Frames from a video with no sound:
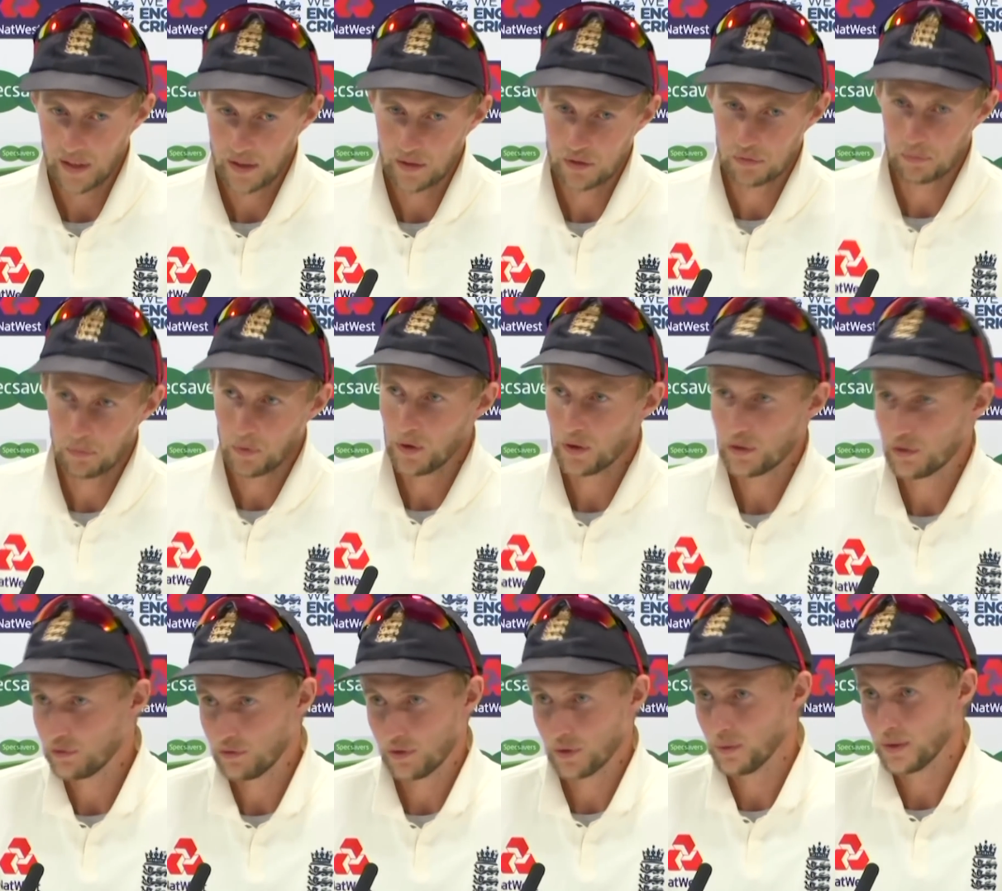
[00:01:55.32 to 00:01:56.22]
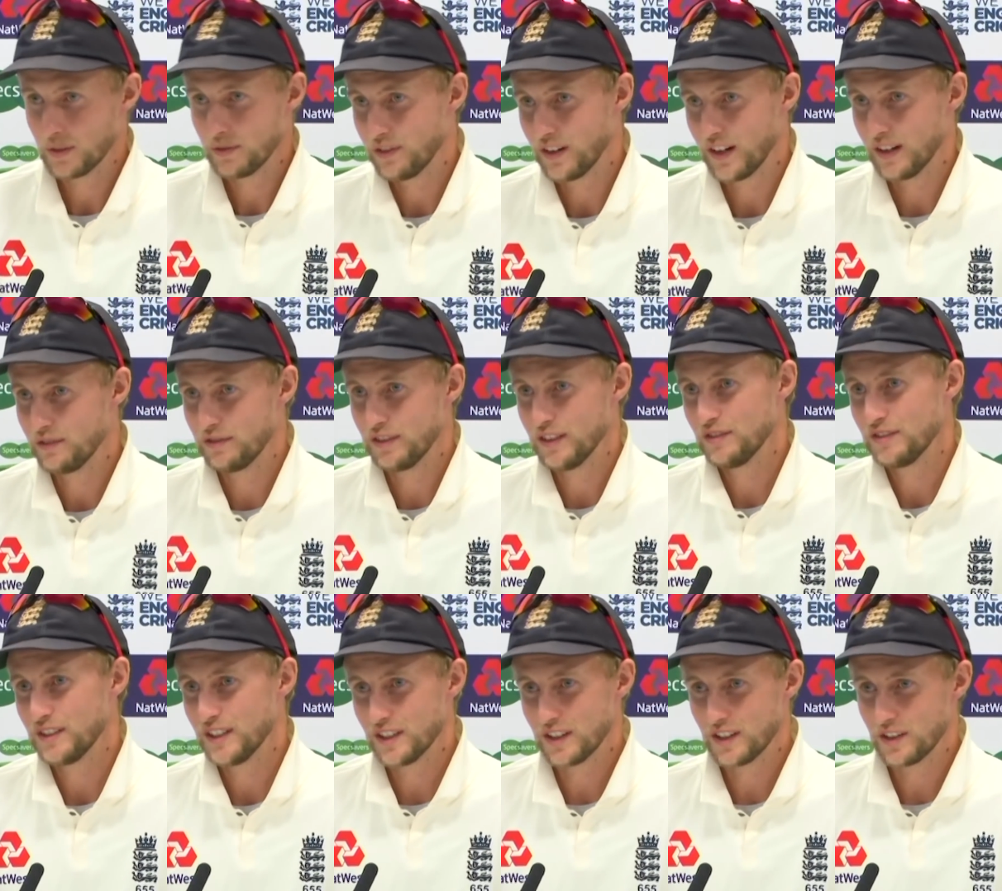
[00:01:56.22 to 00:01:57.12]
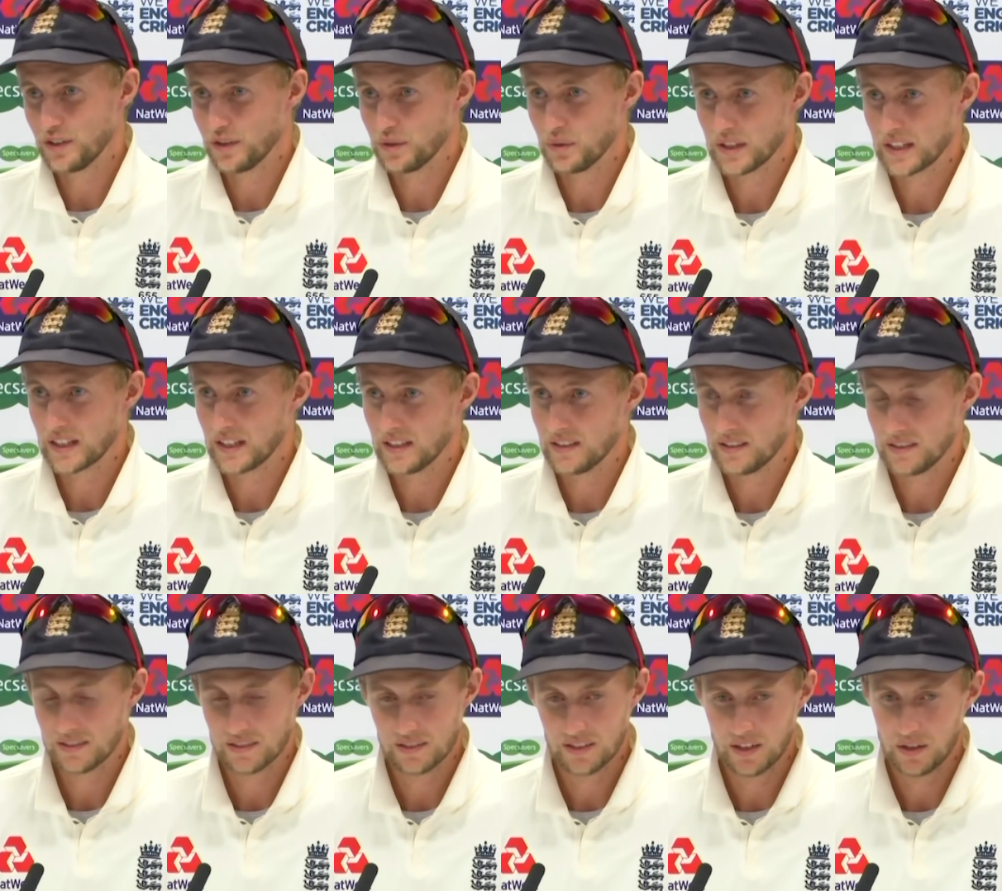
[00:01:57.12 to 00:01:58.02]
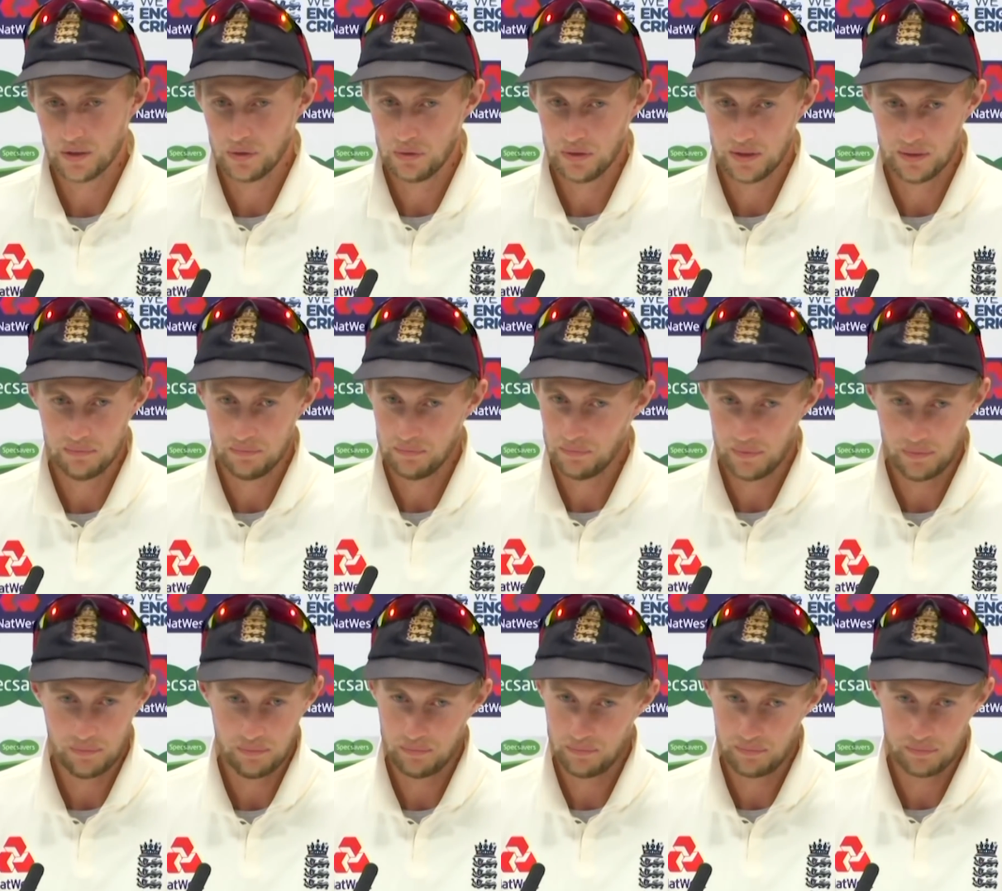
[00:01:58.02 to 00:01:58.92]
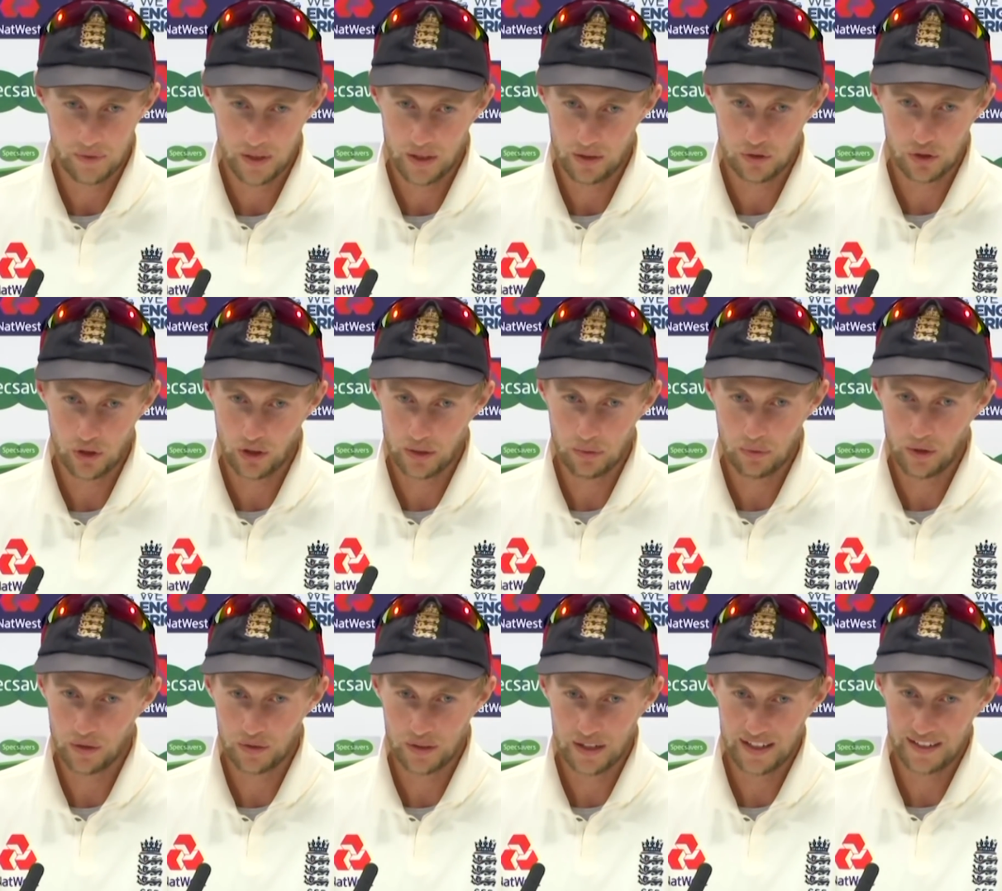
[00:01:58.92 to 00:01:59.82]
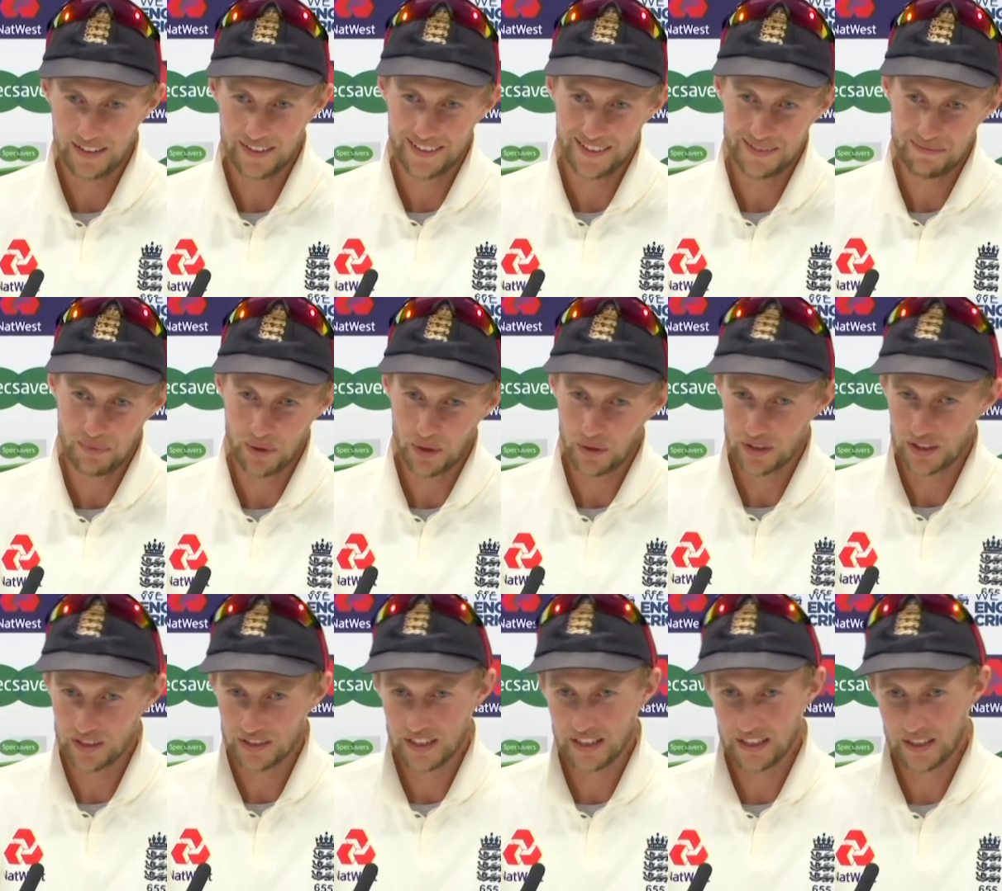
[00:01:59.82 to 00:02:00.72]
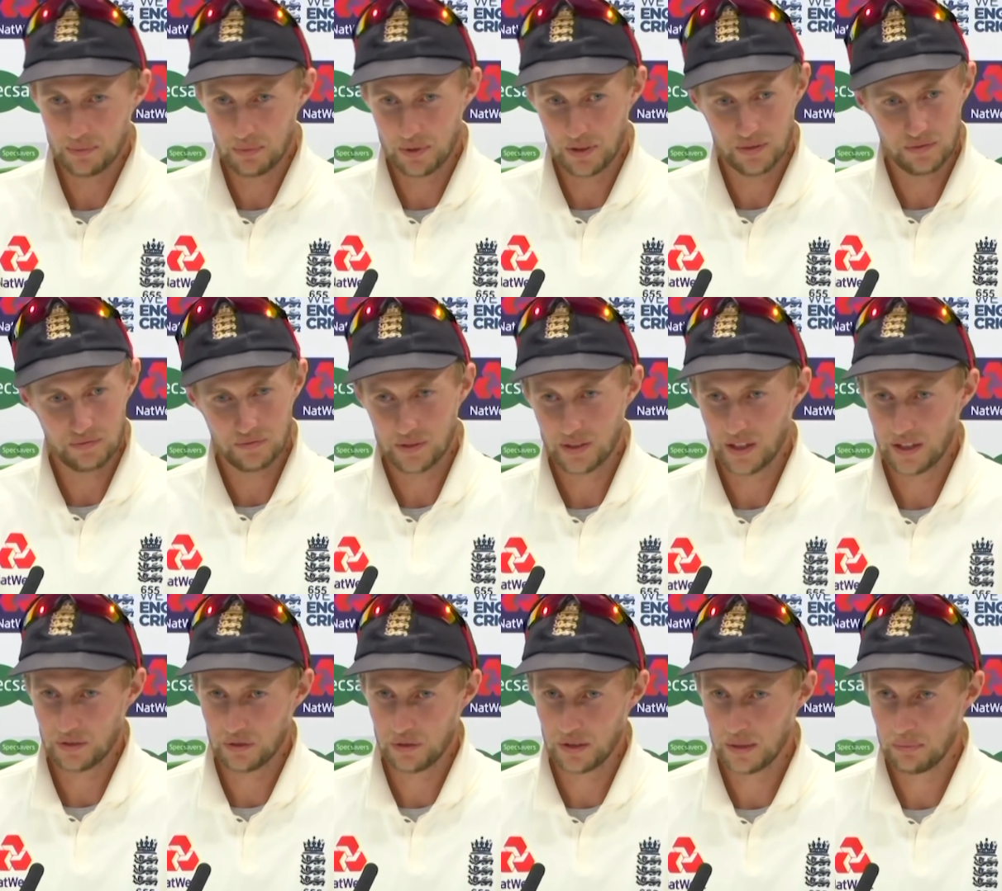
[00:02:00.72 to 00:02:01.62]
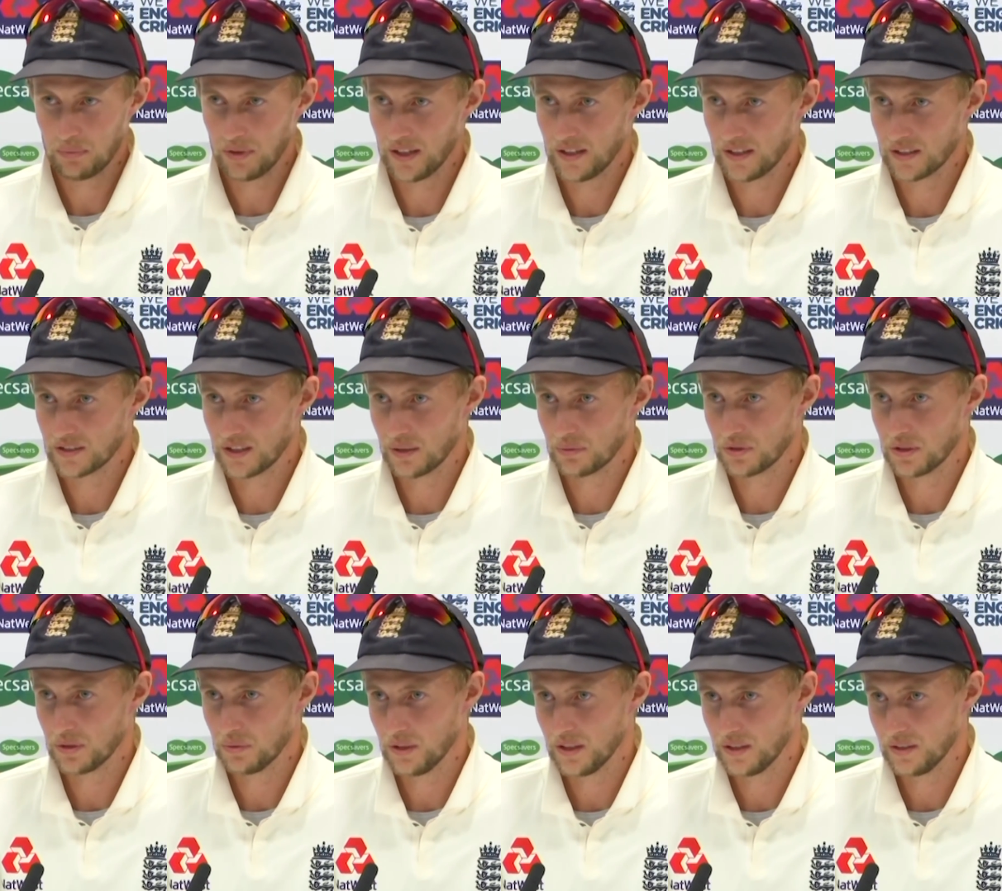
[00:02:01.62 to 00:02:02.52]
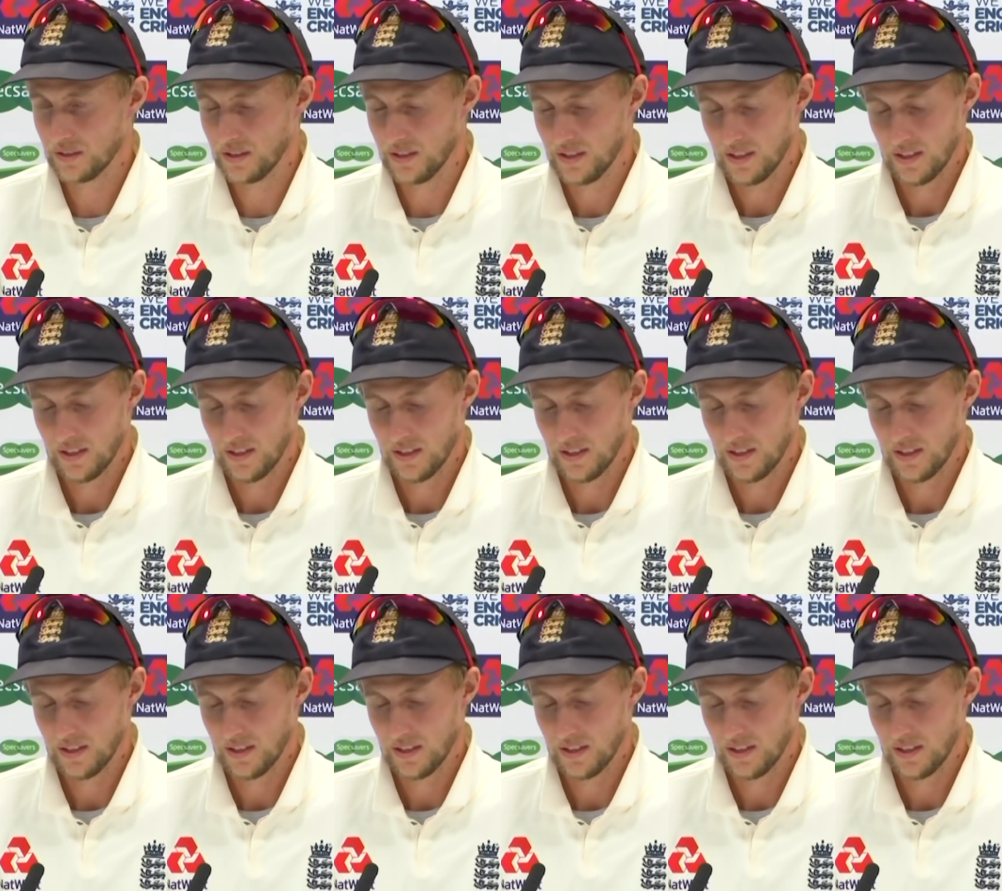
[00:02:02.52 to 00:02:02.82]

it was worth probably 550 on another wicket, so you know, Johnny won't get the plaudits either, but I thought he played exceptionally well,